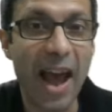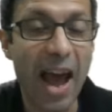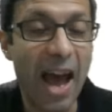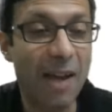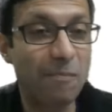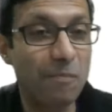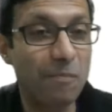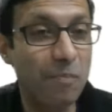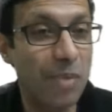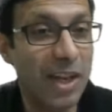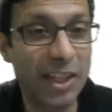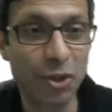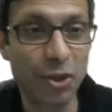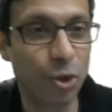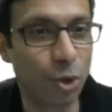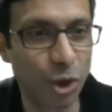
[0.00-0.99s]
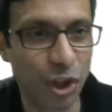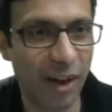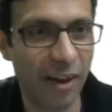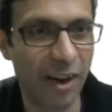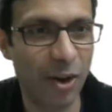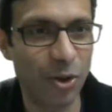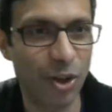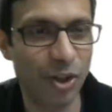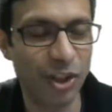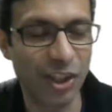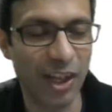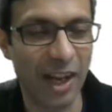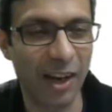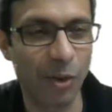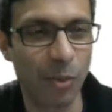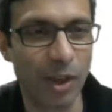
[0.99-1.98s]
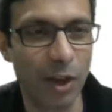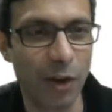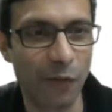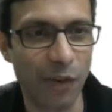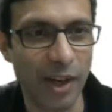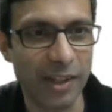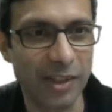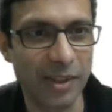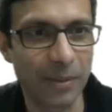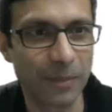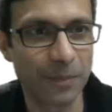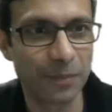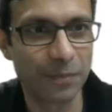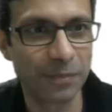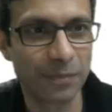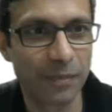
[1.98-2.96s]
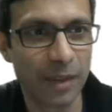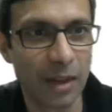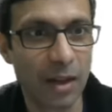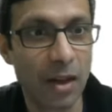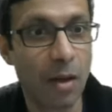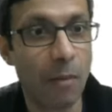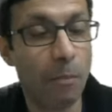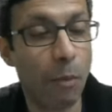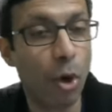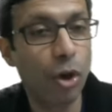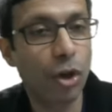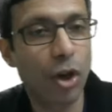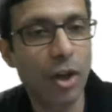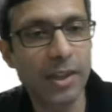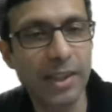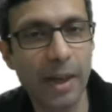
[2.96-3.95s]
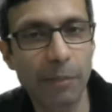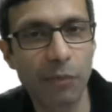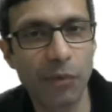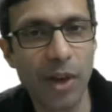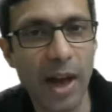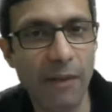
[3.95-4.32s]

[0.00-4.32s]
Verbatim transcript: And please do share out our channel with your friends. Mole concept. We